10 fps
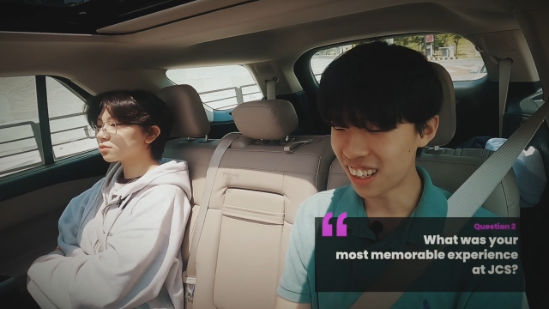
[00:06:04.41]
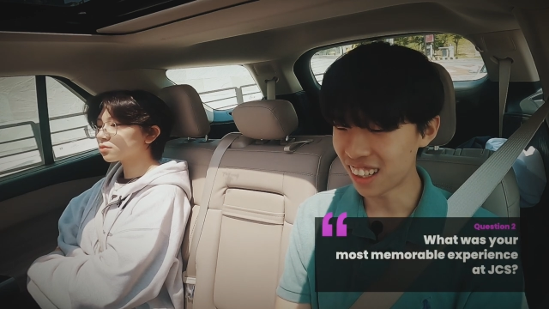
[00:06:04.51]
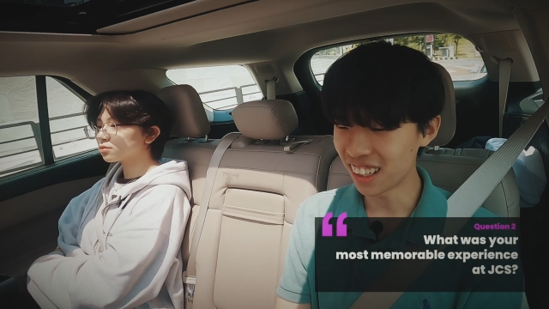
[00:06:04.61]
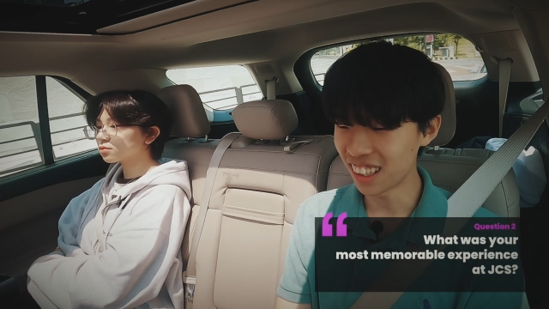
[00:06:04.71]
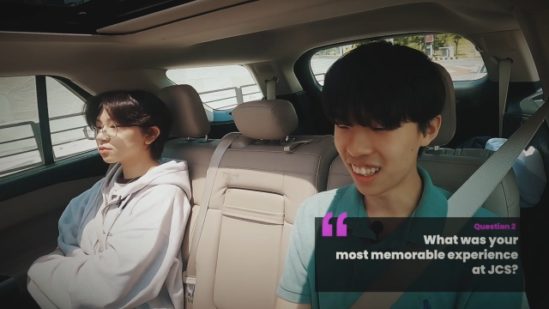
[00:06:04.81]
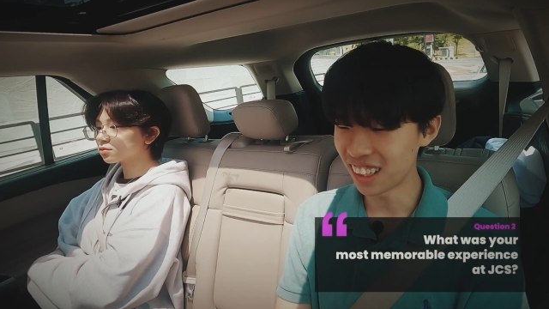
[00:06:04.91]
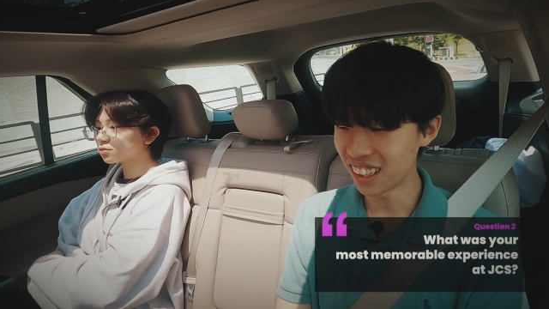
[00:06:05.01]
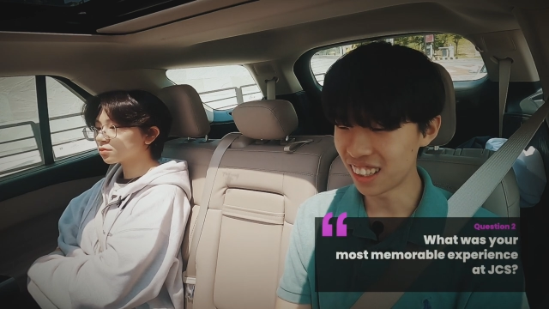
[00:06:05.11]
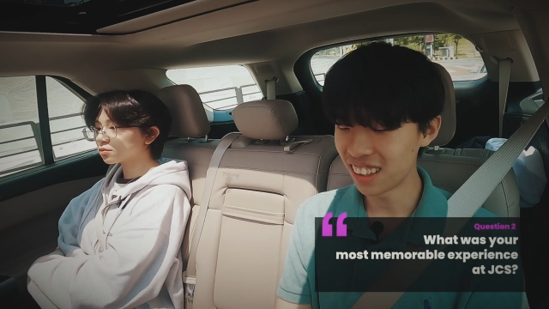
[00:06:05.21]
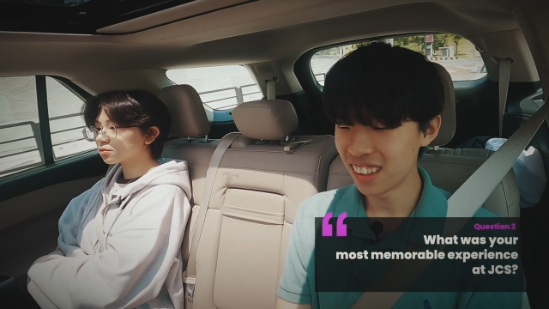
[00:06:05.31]

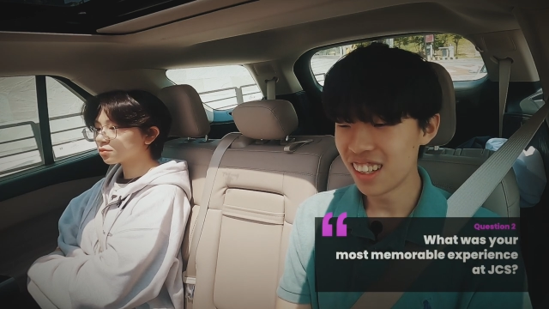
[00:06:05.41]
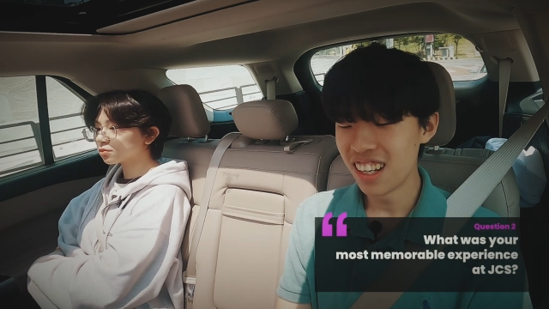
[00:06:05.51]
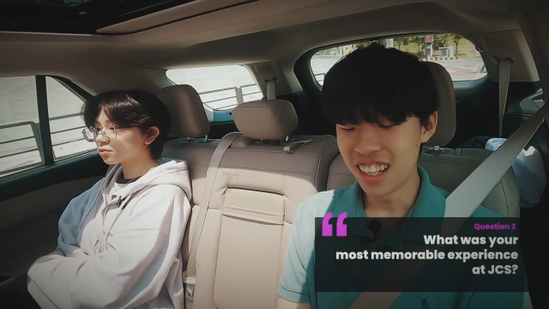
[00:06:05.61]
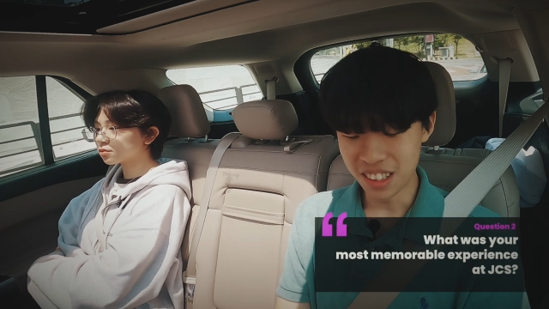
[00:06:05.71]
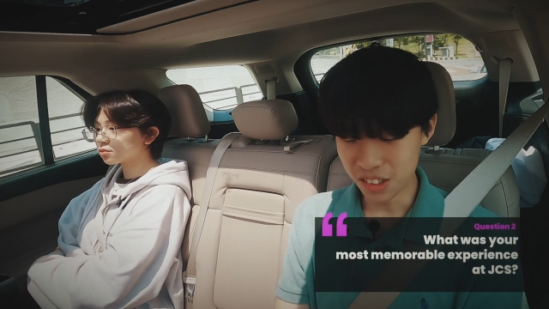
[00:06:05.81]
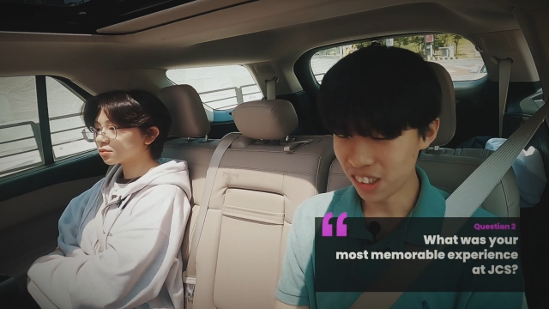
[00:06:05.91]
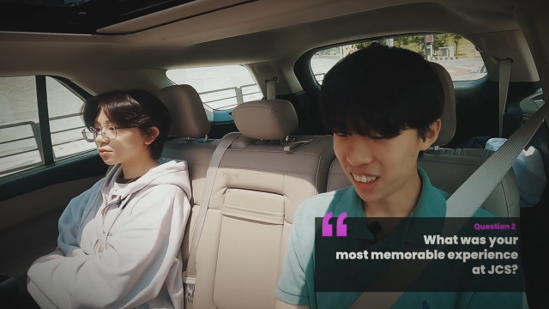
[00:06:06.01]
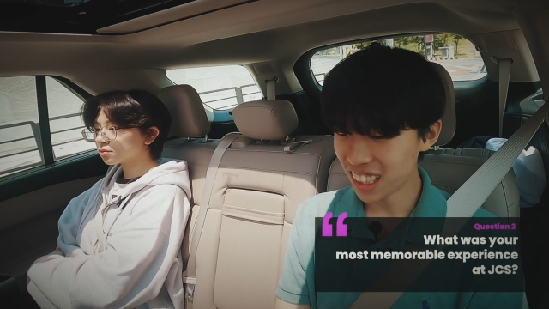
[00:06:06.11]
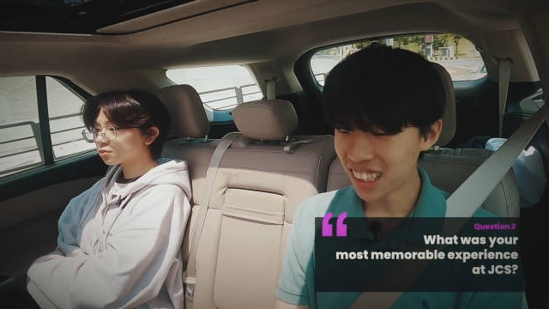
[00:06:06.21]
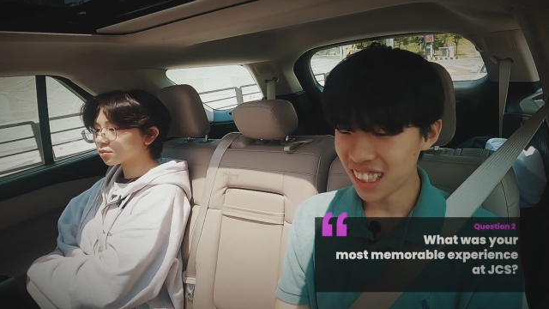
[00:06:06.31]
Speaker 1: I enjoy
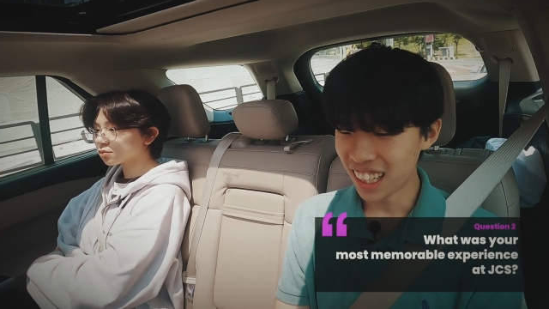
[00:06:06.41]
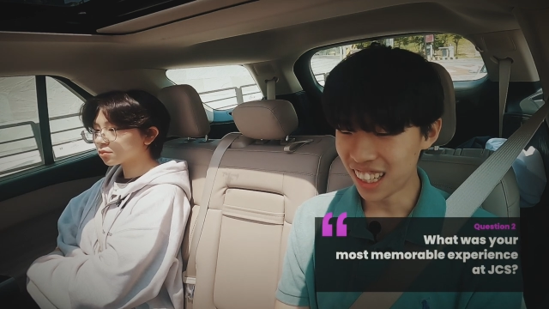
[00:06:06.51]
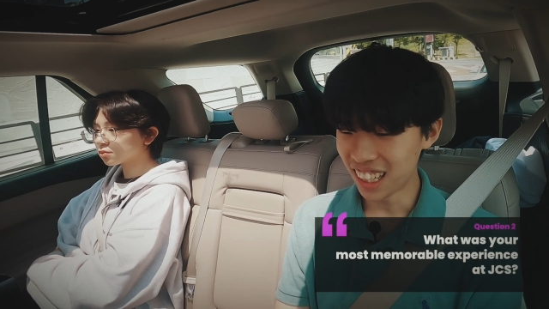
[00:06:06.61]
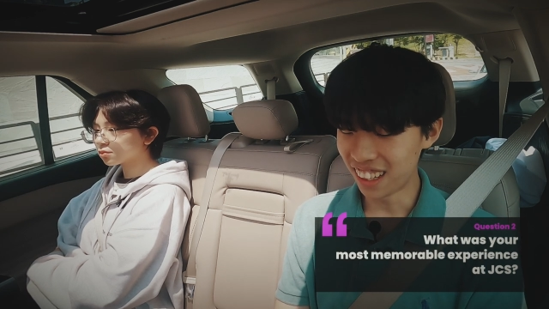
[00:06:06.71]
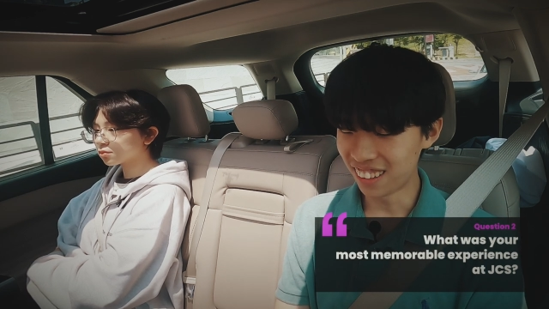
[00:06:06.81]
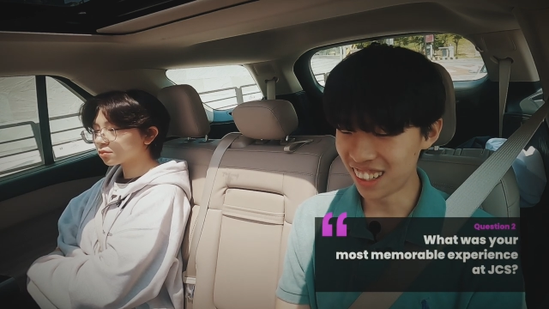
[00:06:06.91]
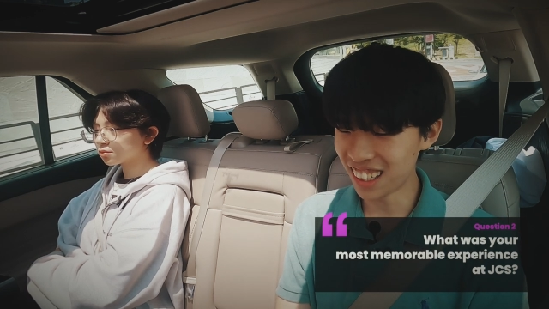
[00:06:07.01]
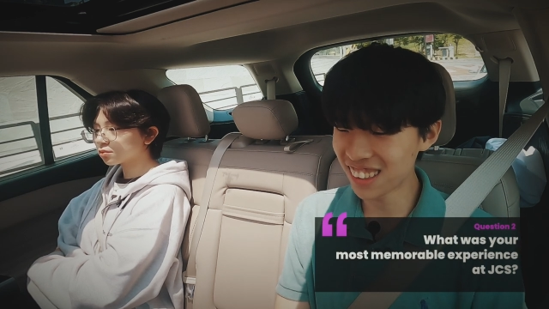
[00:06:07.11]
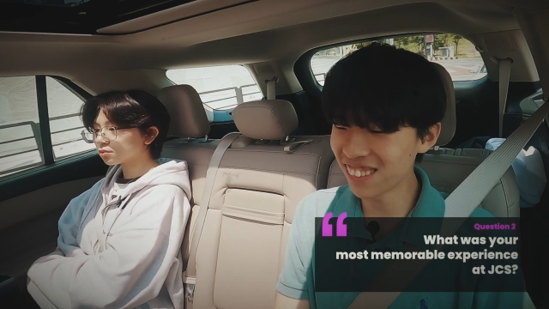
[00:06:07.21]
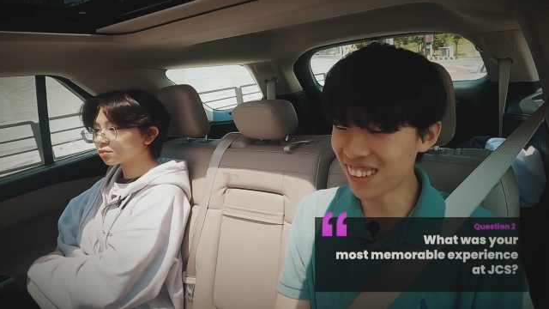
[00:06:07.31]
it, and I would like
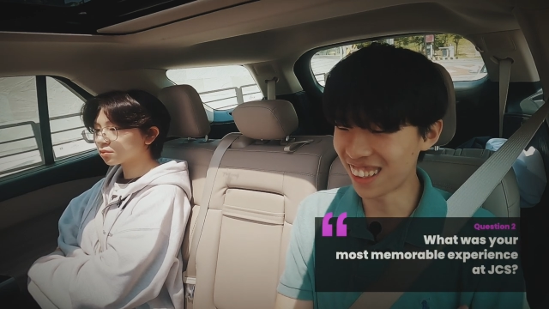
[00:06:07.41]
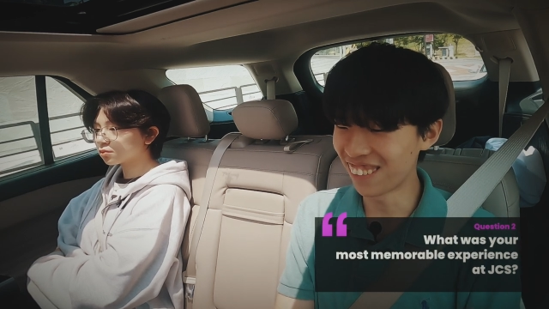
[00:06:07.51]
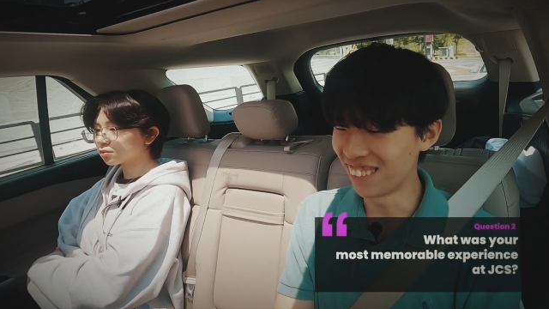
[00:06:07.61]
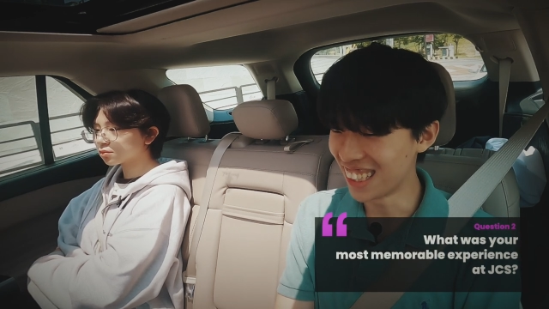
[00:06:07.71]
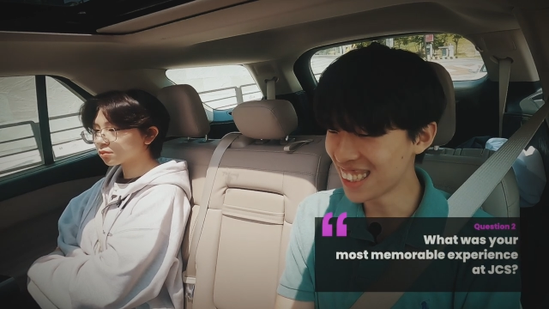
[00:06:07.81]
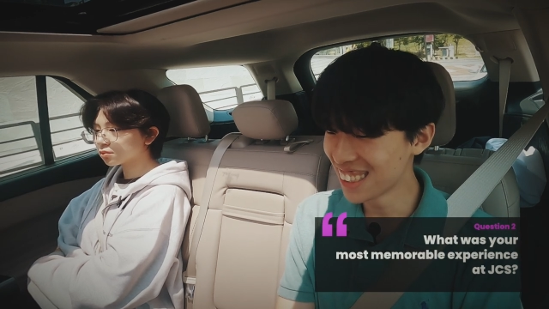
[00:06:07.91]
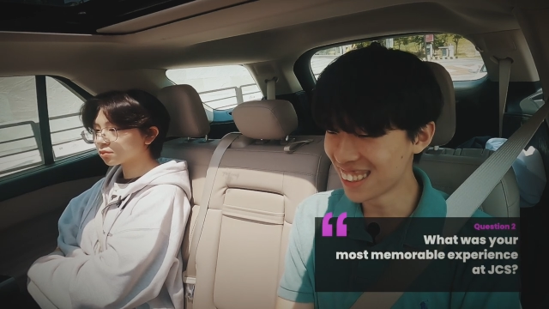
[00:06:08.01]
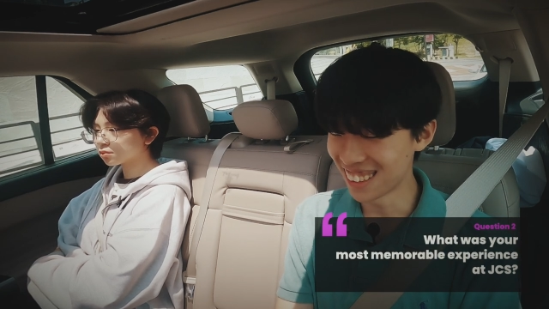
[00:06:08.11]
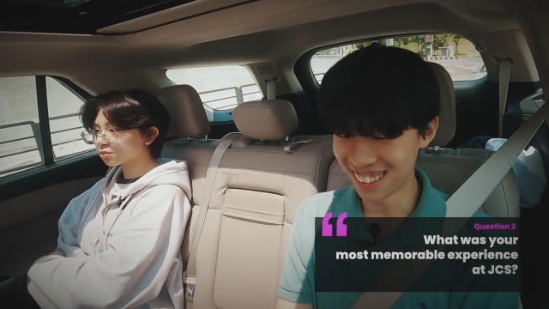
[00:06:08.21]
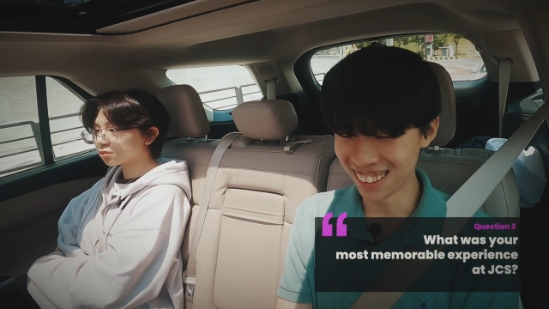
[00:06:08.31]
to recommend
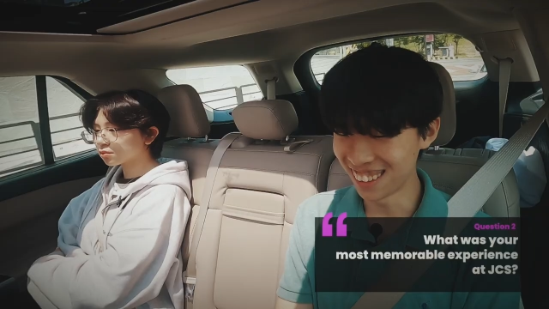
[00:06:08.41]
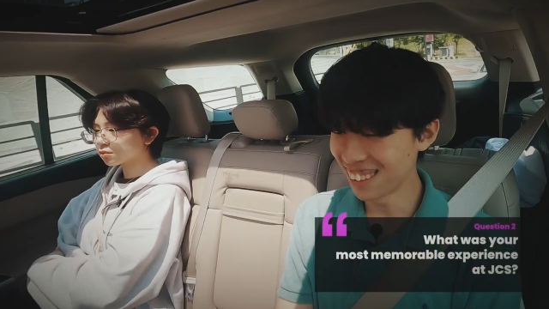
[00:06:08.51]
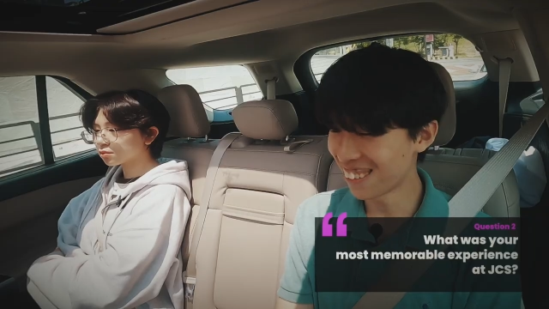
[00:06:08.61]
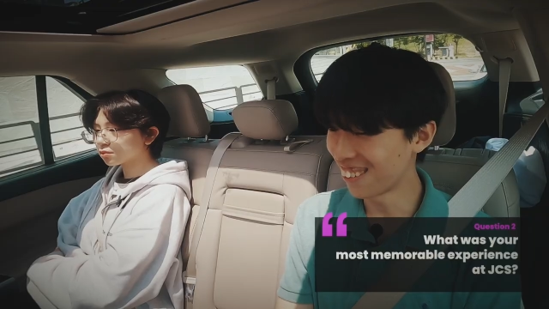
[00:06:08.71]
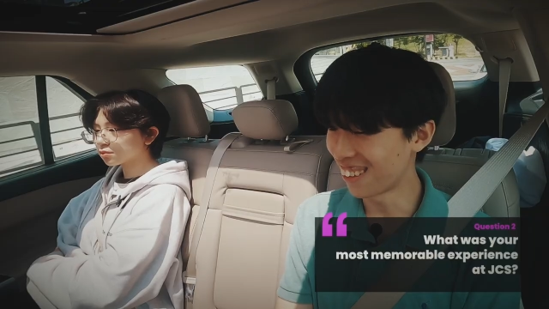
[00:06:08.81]
the students who